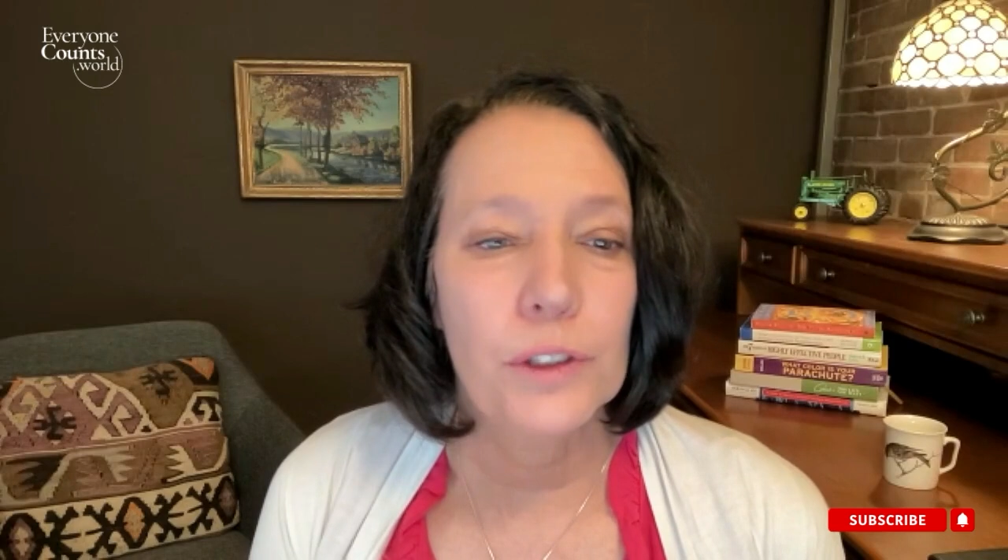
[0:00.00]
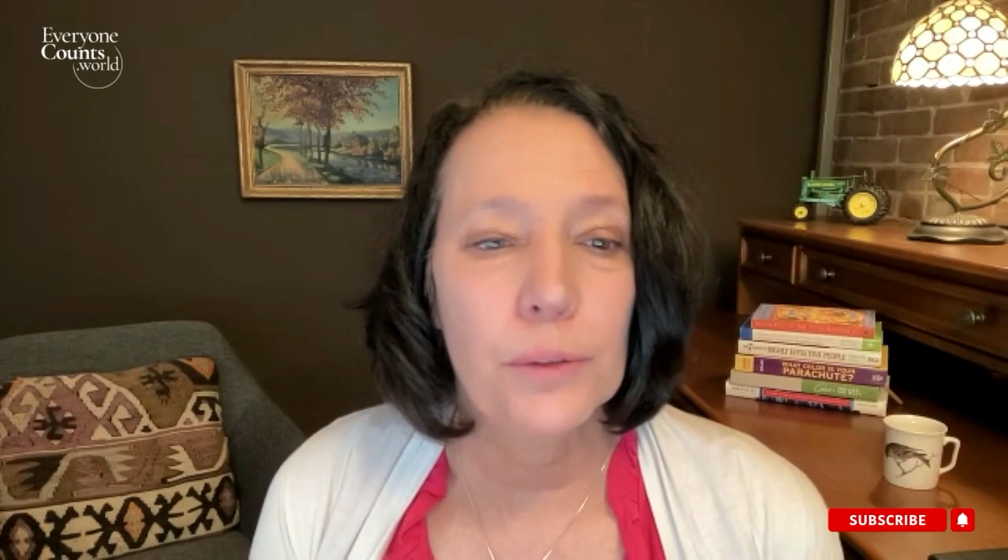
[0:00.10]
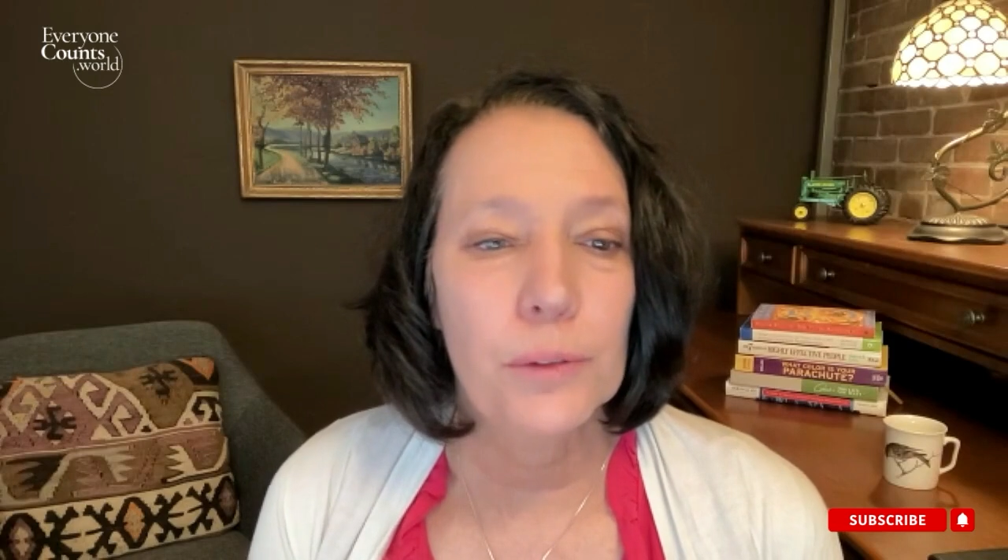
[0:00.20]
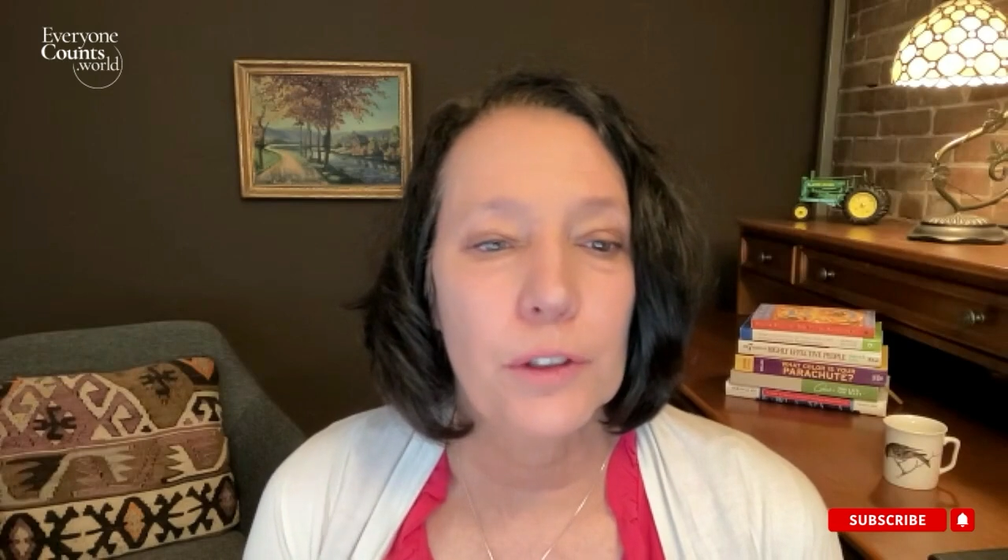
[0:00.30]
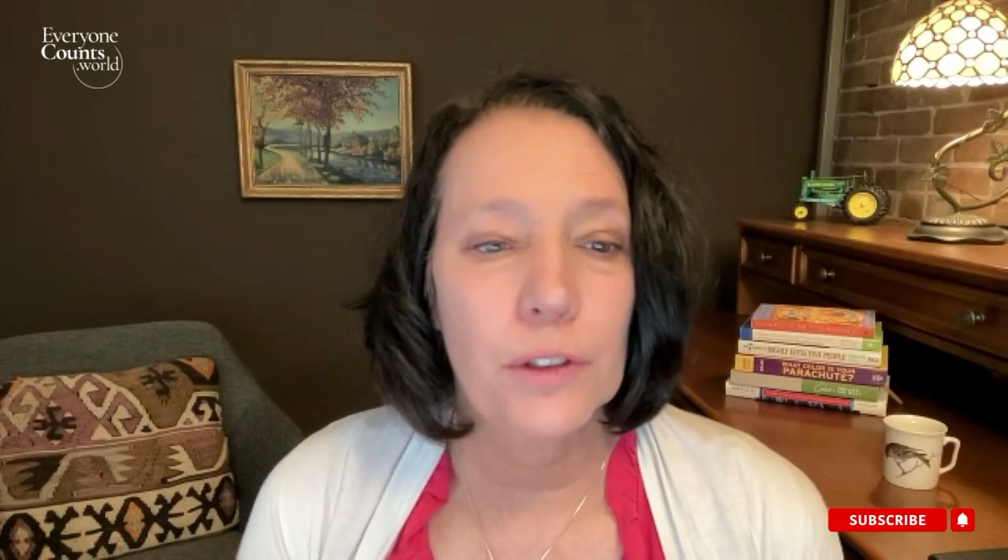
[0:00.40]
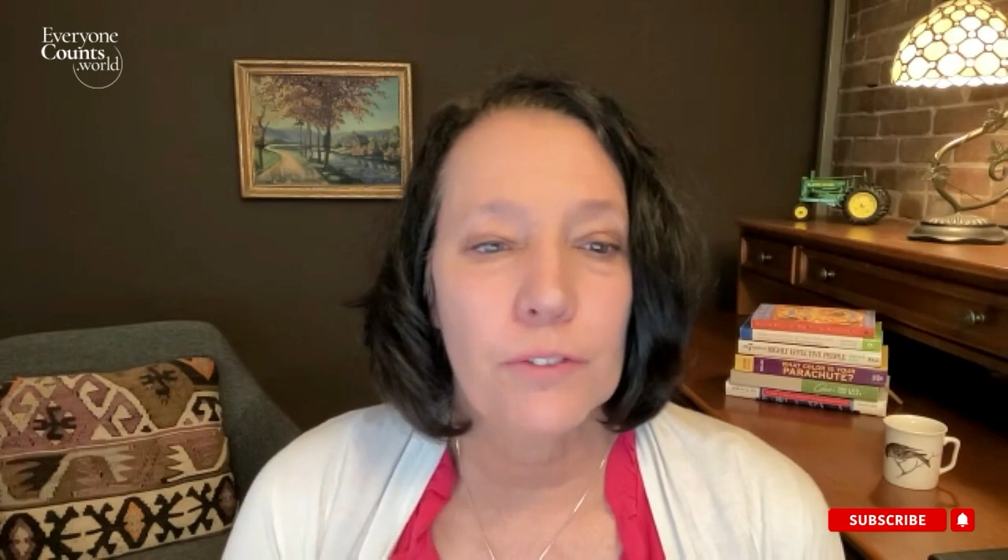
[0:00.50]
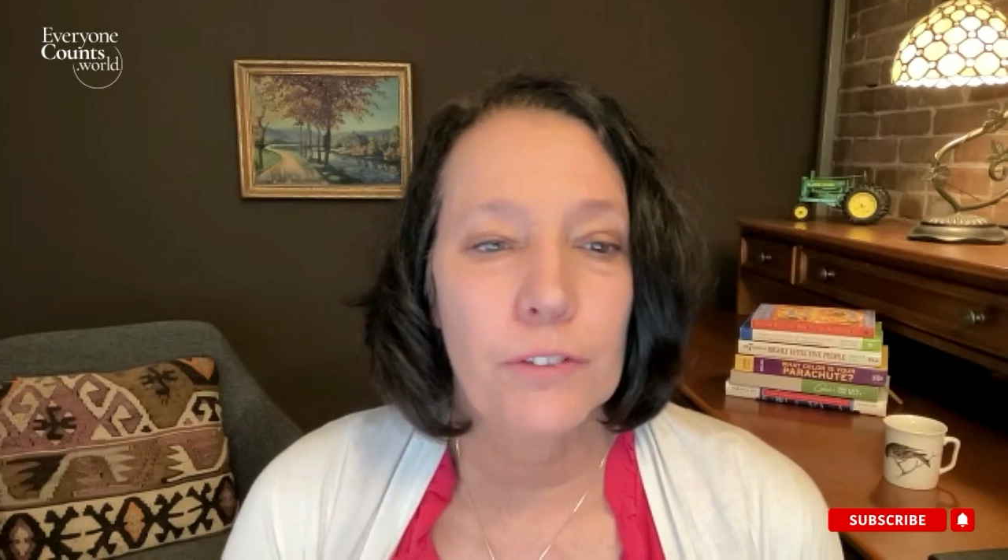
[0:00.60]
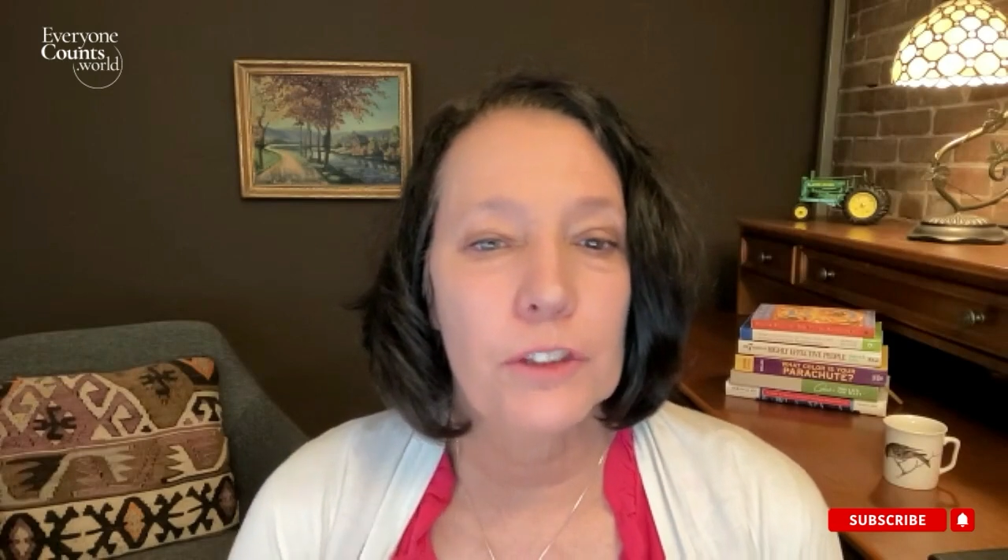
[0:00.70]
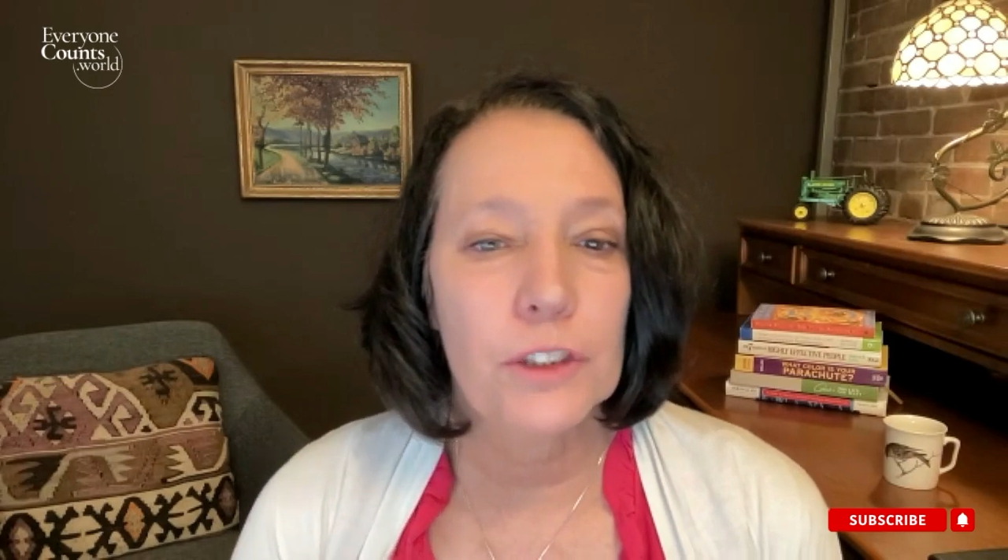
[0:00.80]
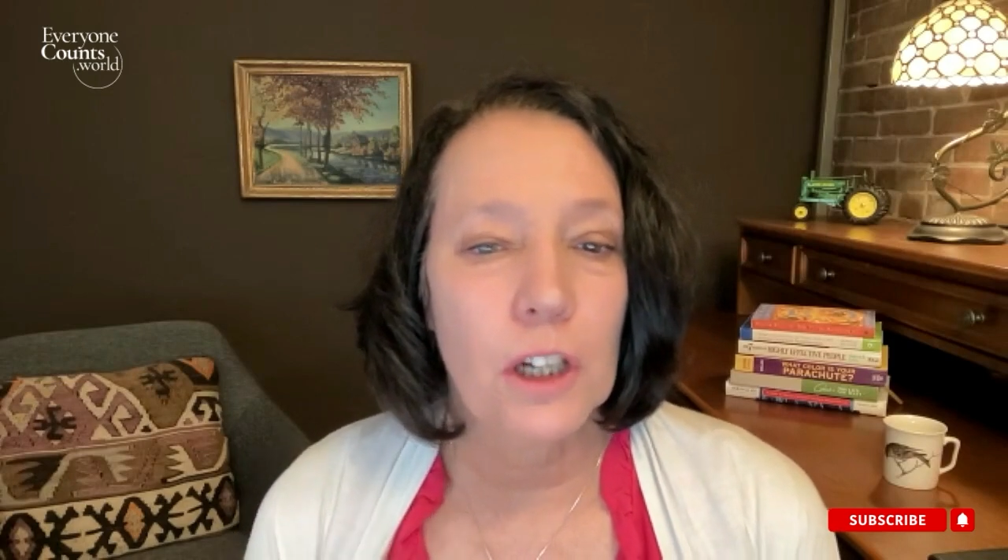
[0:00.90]
you were
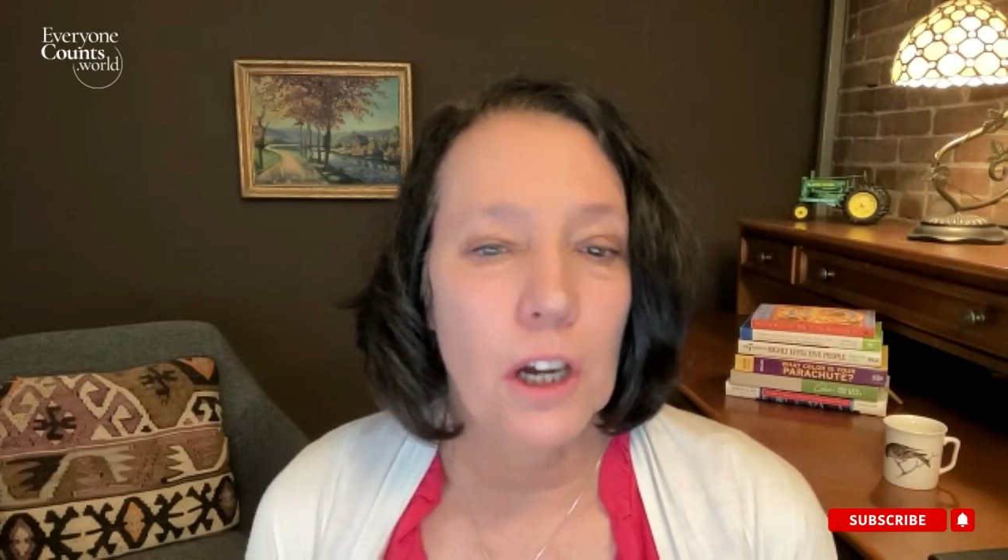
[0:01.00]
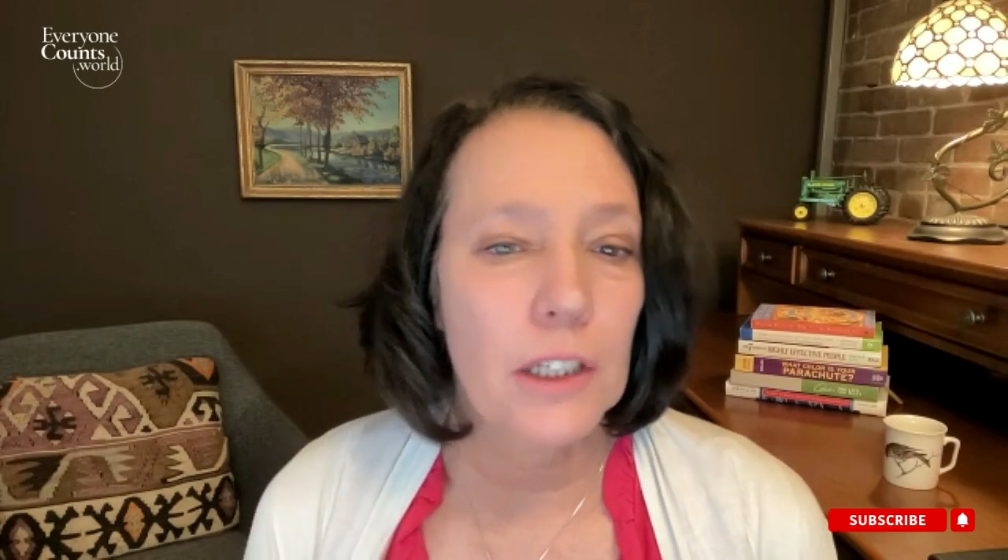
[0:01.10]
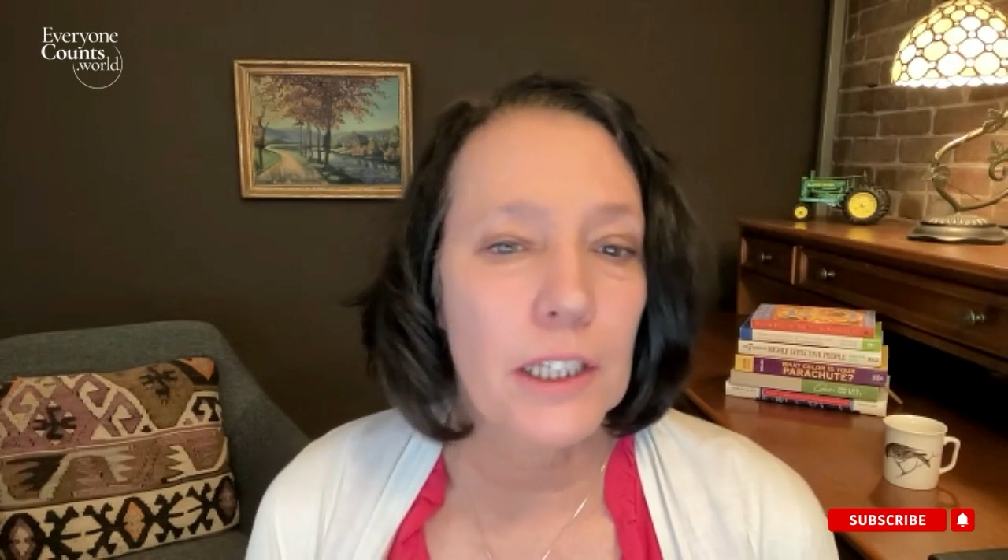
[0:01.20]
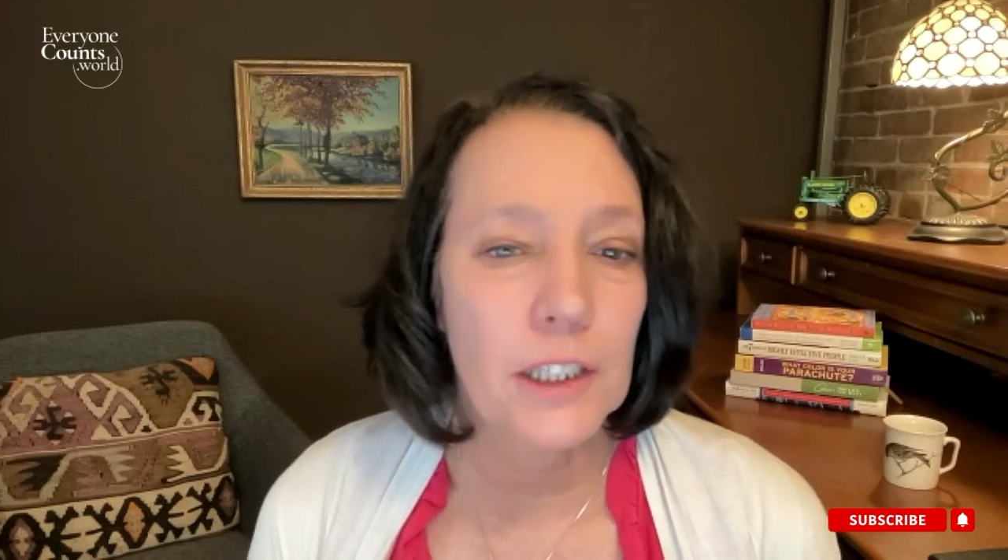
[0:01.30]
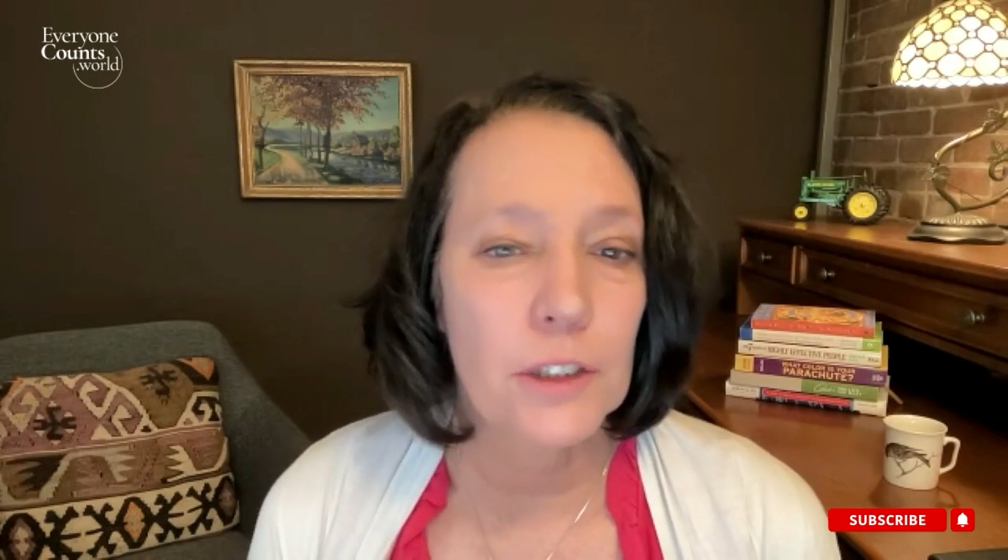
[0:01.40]
first talking,